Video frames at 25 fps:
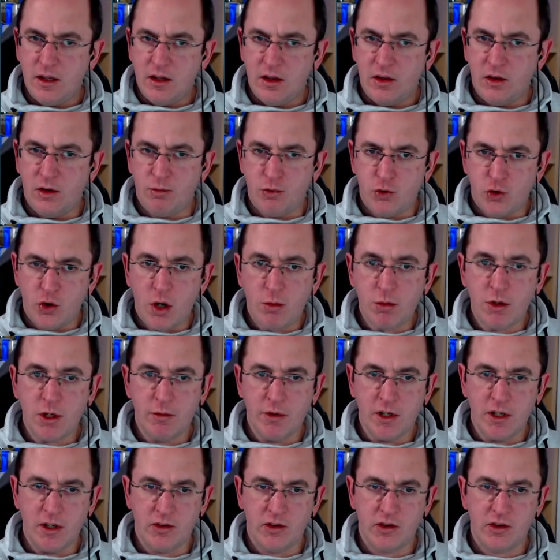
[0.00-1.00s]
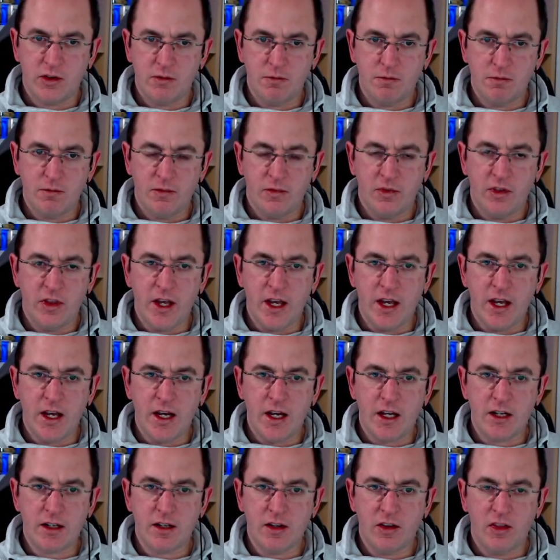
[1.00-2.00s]
The problem is
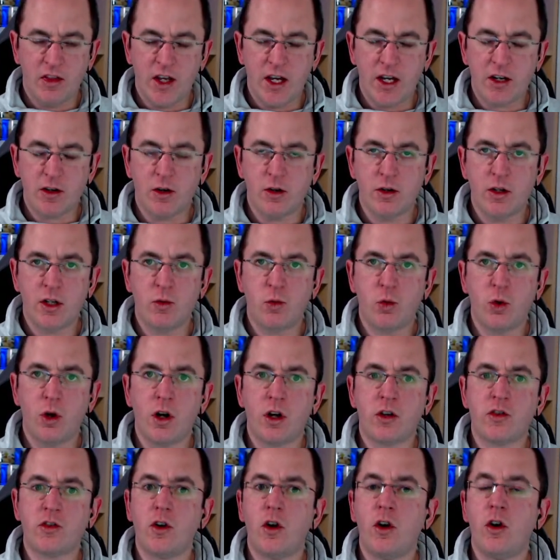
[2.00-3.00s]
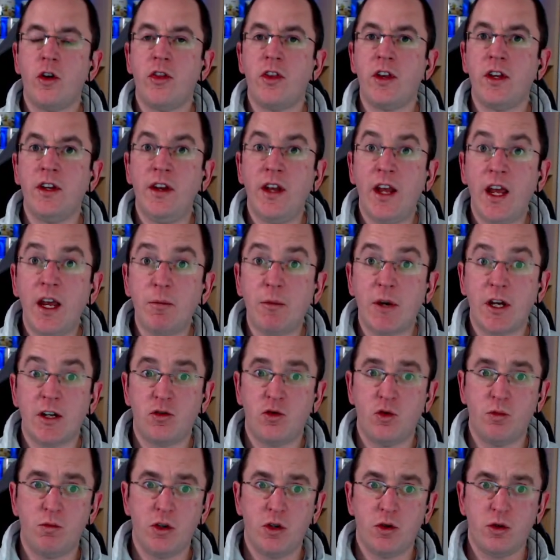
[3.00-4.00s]
that that only works on the name
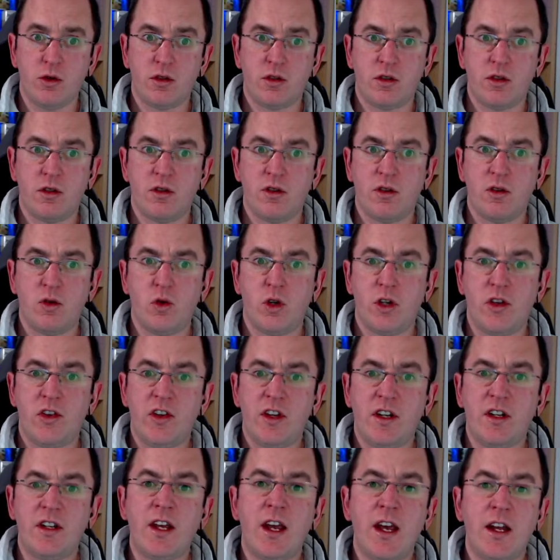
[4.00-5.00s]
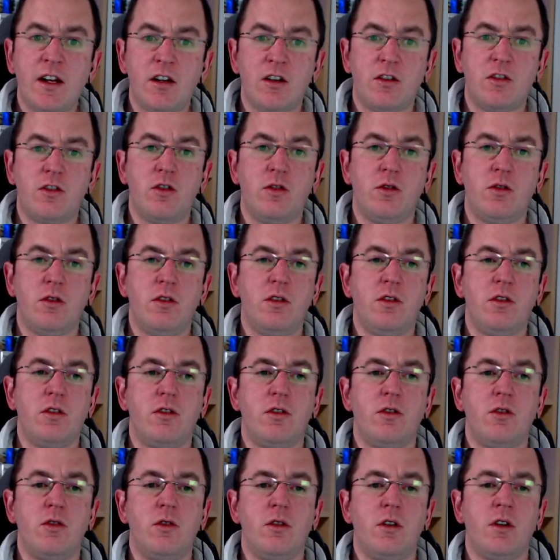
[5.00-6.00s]
attribute. What's intended to
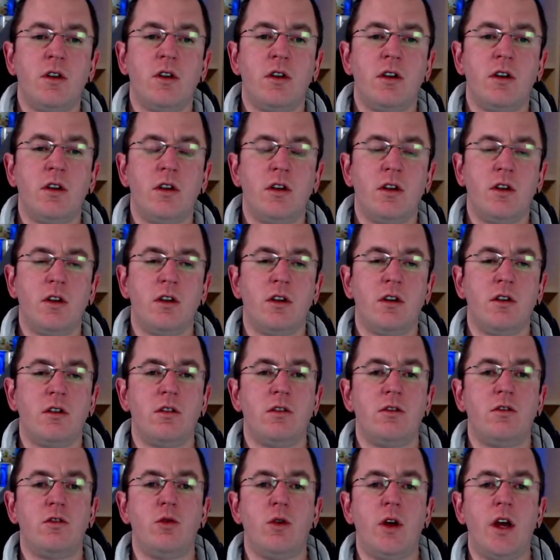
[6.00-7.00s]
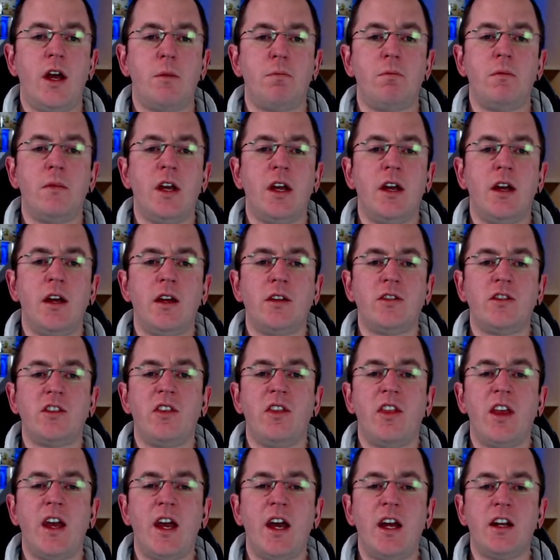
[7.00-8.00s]
happen is
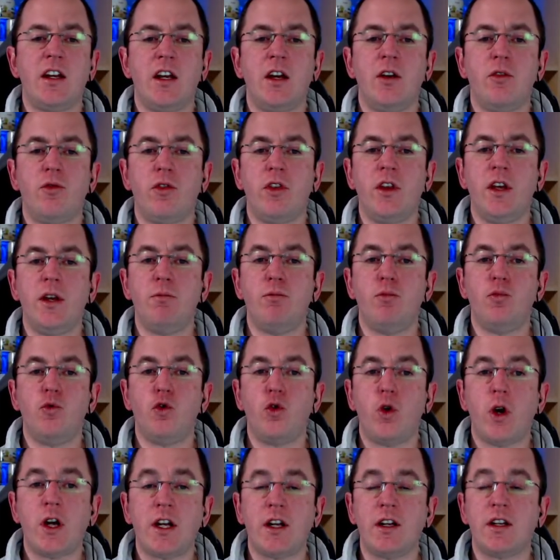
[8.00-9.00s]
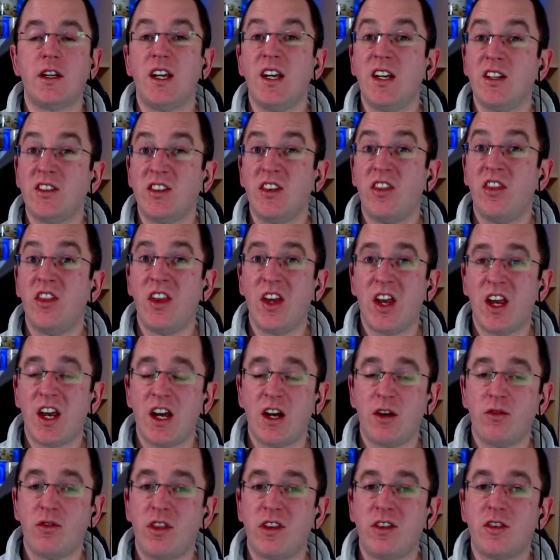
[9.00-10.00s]
that if the brand isn't
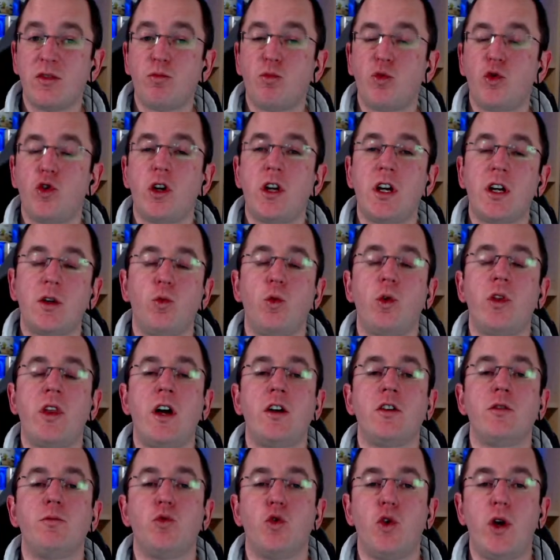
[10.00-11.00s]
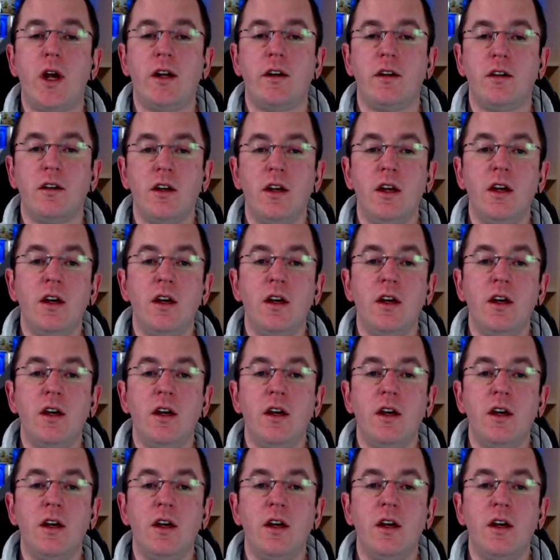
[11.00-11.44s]
there, if it's a product without a brand,